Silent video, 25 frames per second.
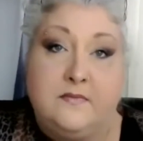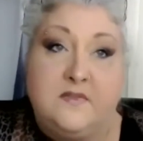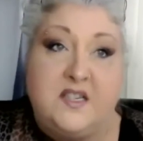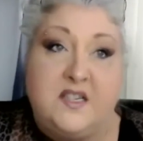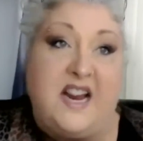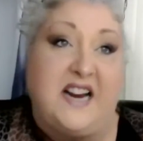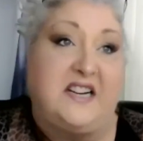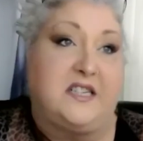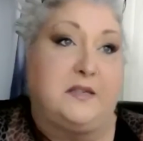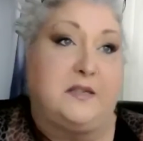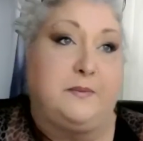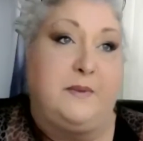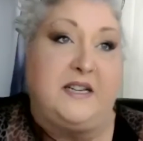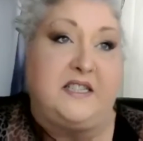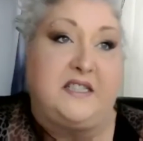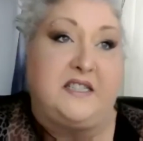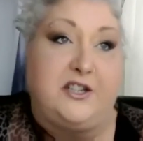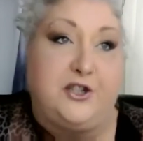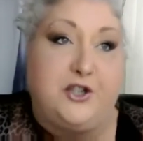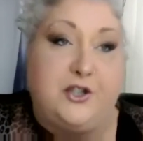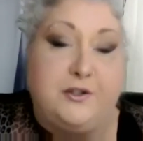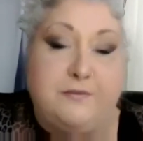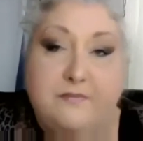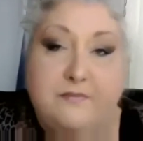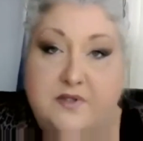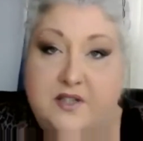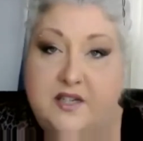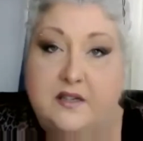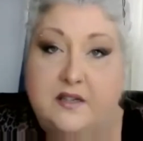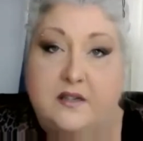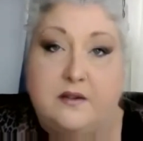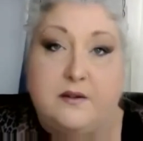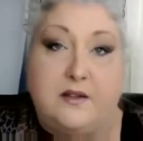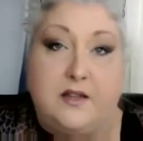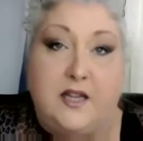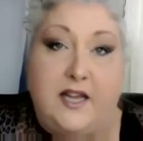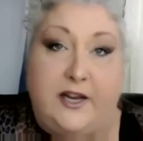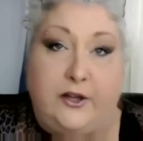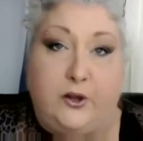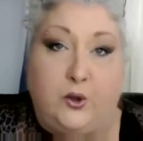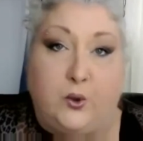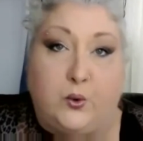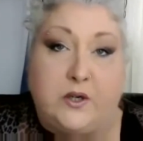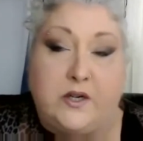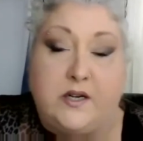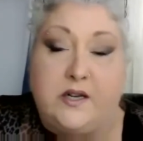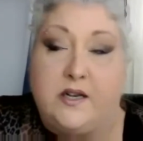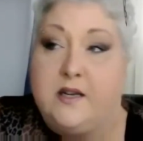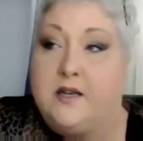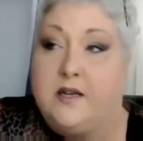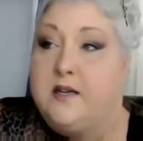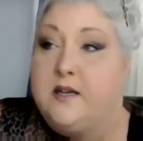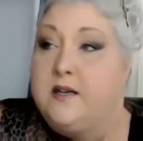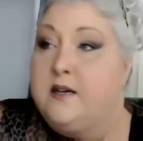text message to the landlord.